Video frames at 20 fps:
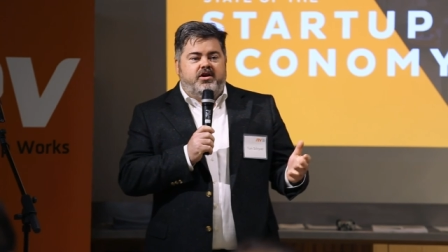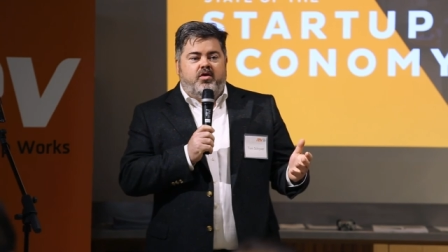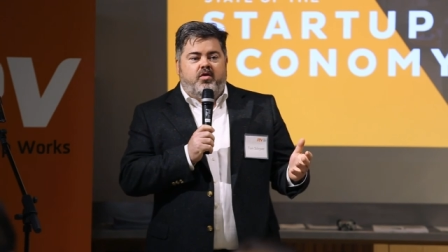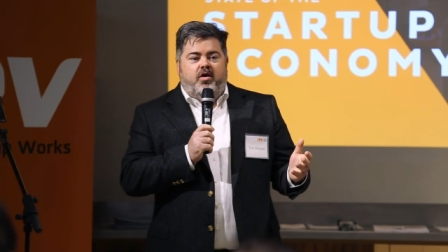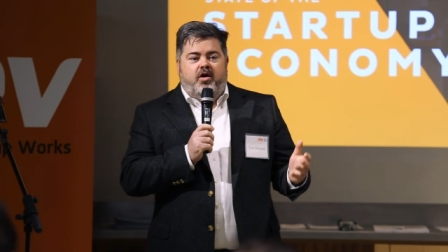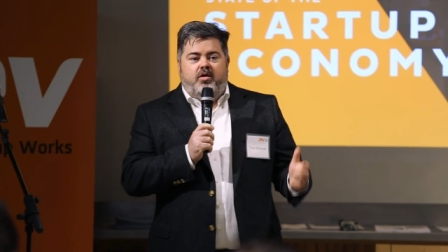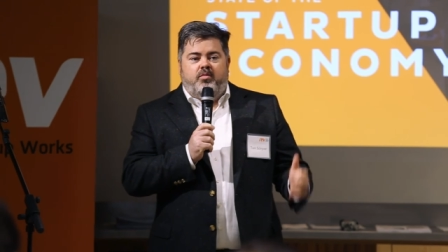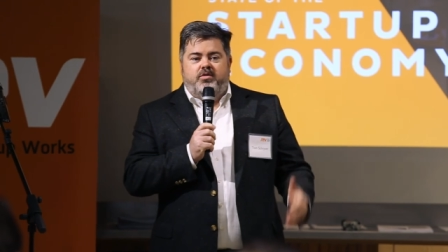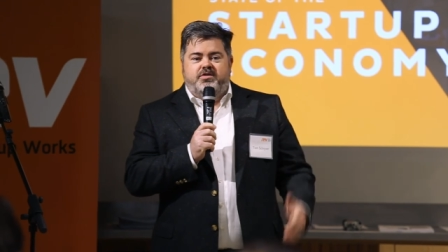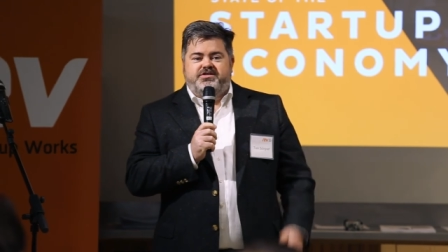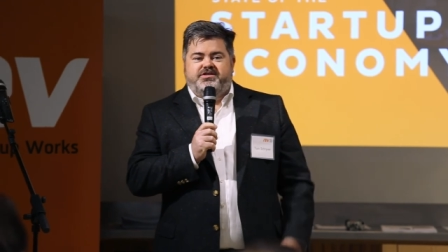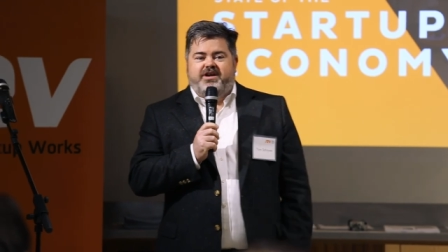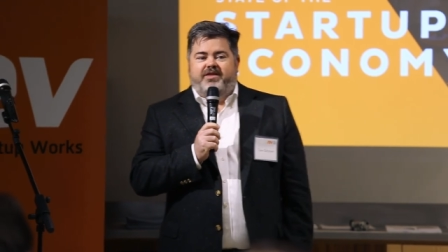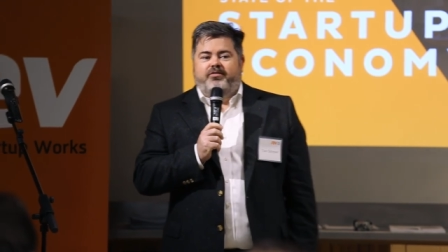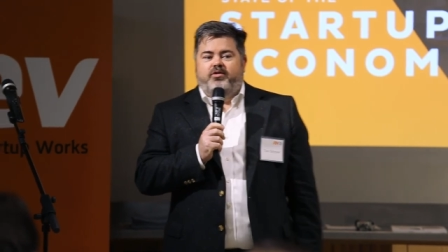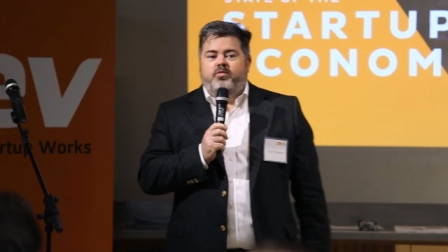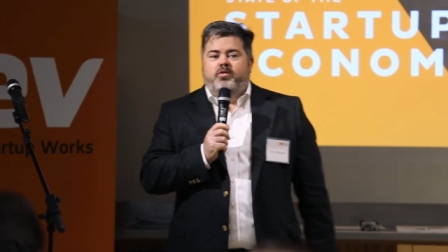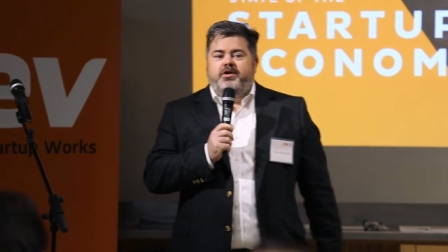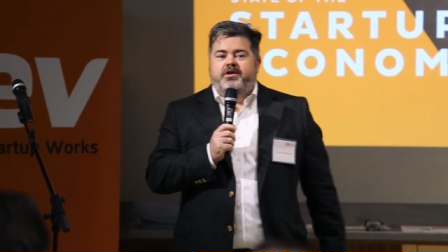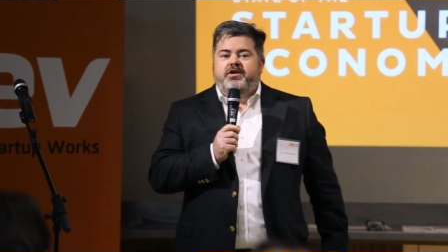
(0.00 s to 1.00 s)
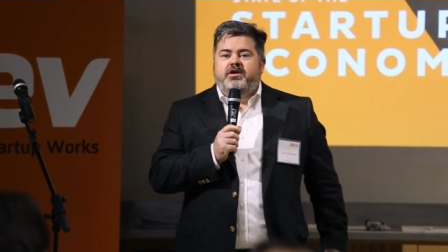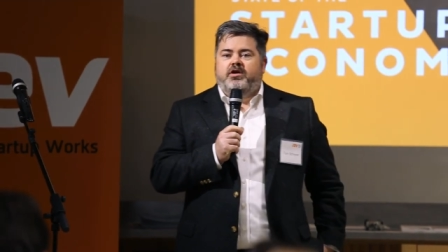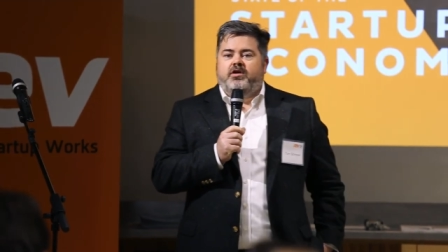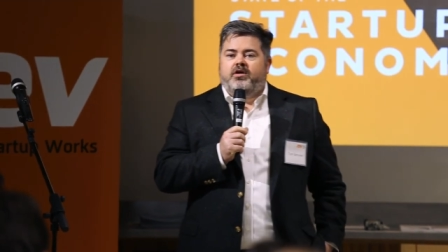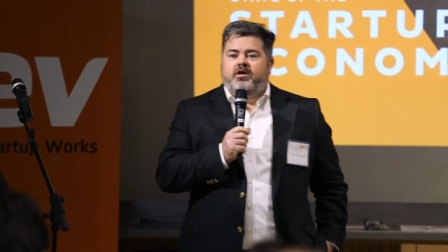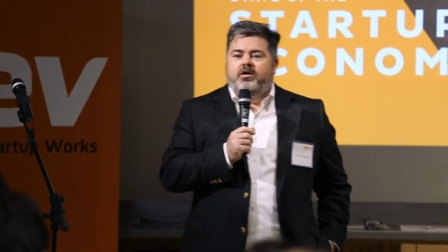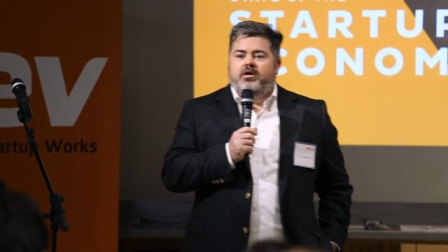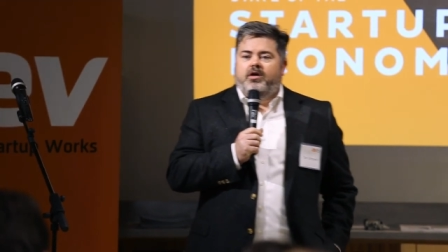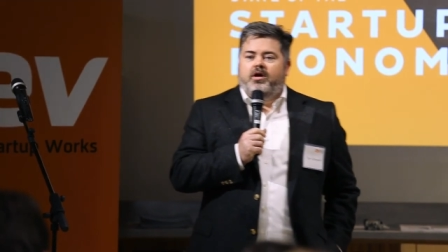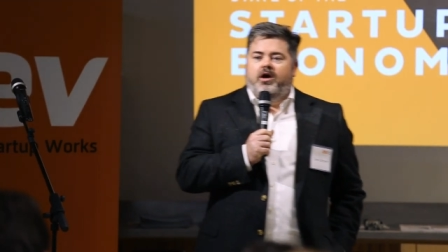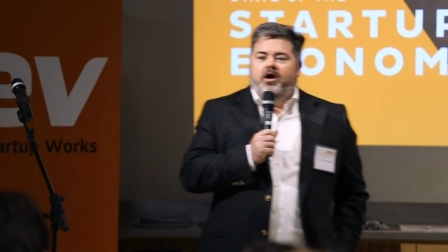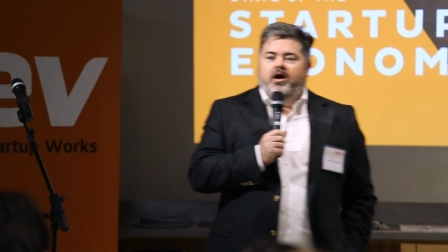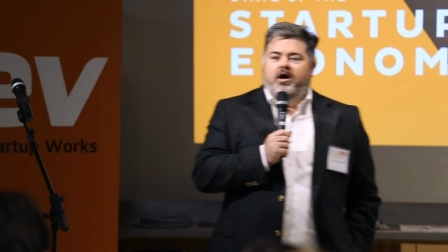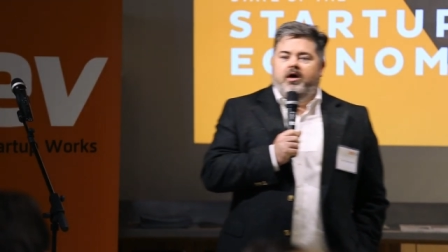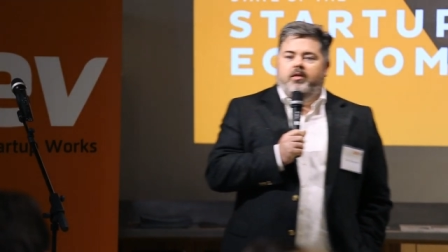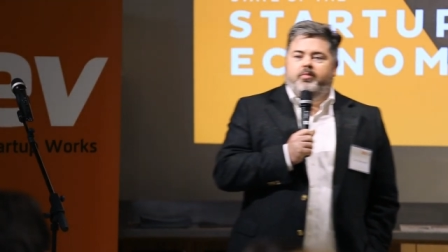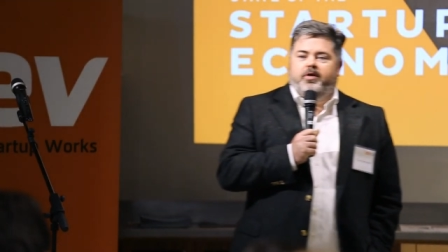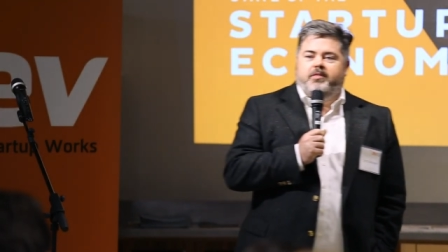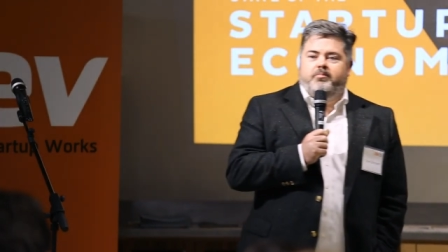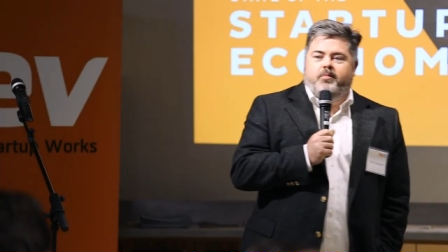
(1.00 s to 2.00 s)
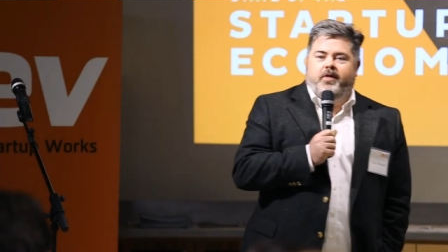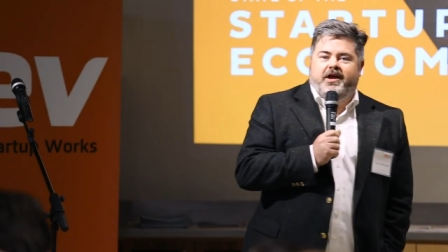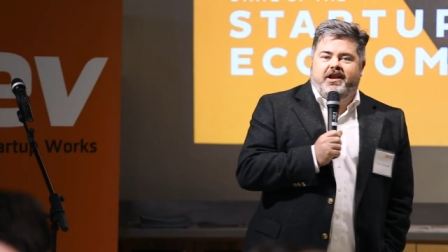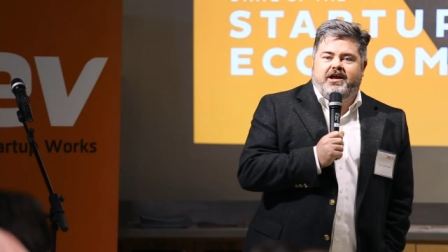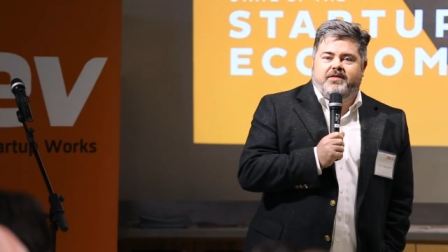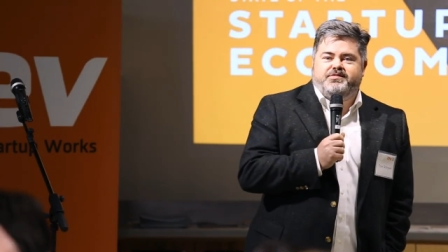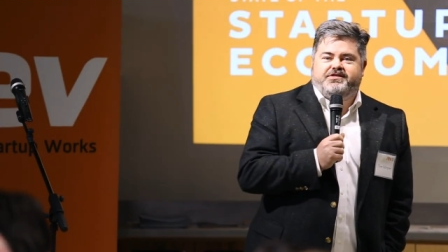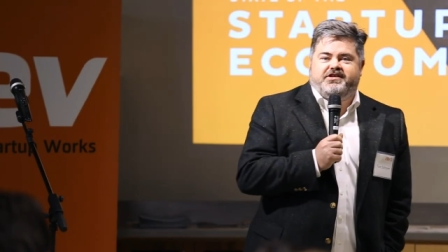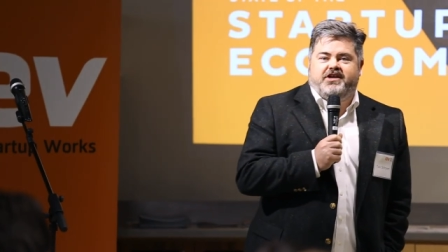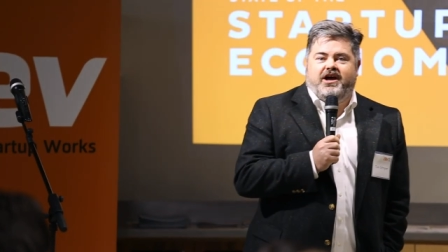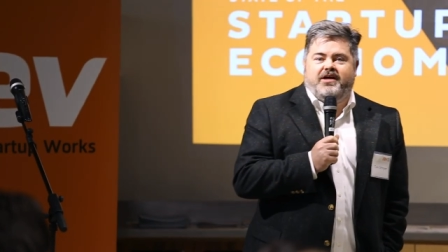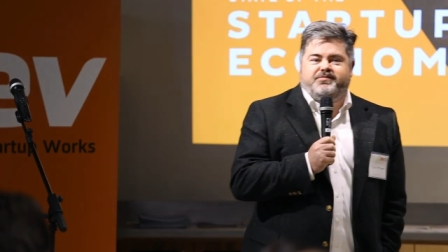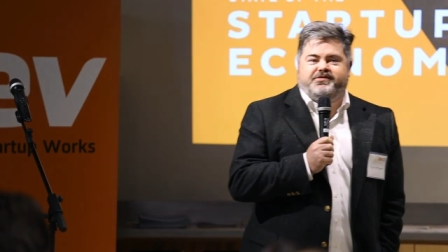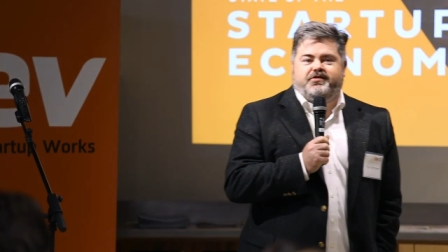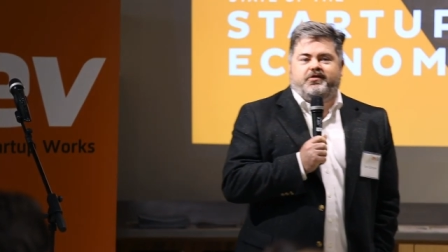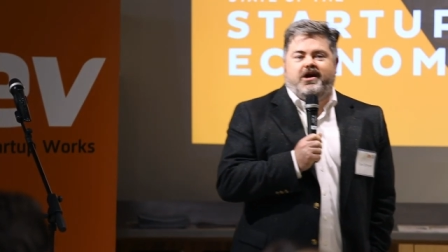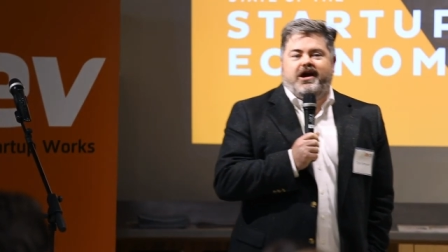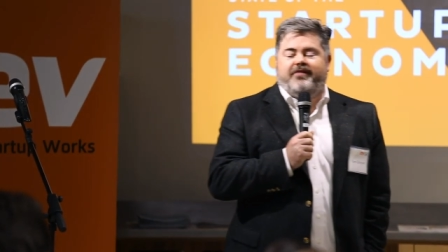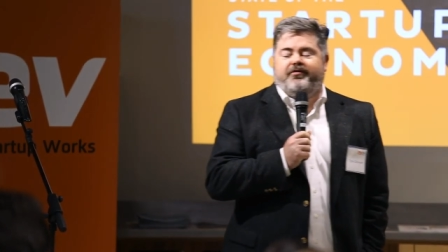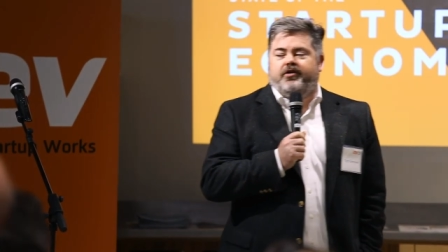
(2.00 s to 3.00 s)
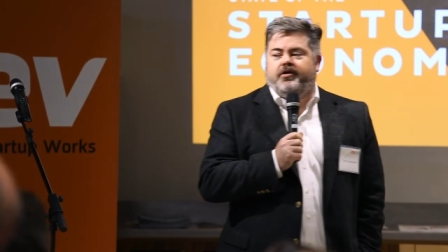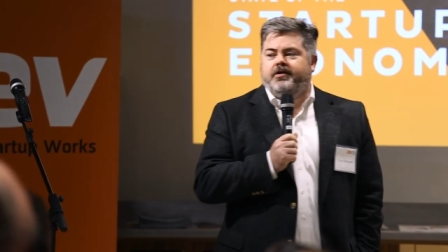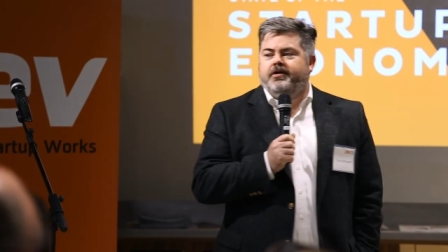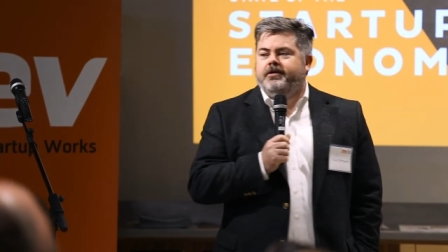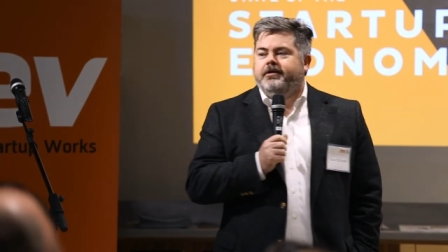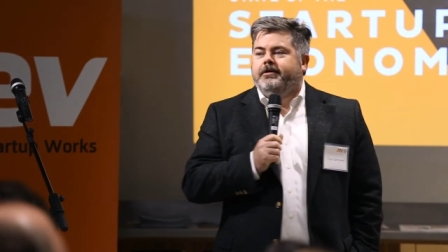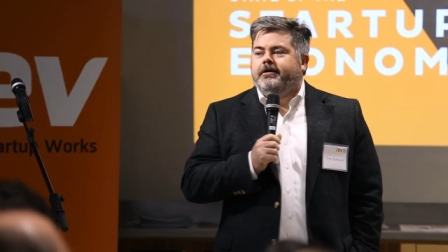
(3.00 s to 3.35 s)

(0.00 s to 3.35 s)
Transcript: know almost everyone here, uh, but my name's Tom Schryver.